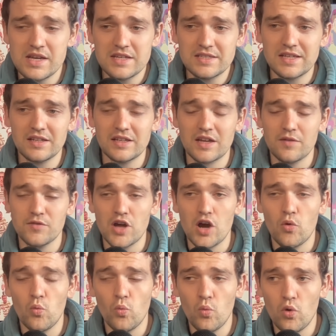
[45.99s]
Celtic have
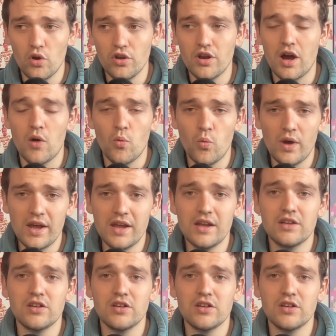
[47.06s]
not won away